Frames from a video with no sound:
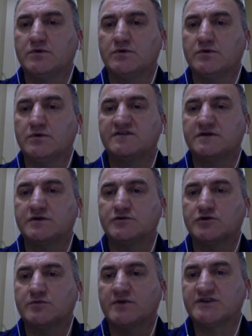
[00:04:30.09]

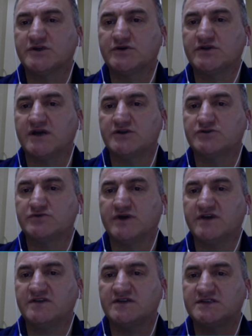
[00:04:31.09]
people with
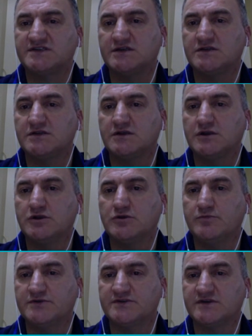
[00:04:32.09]
rheumatoid arthritis and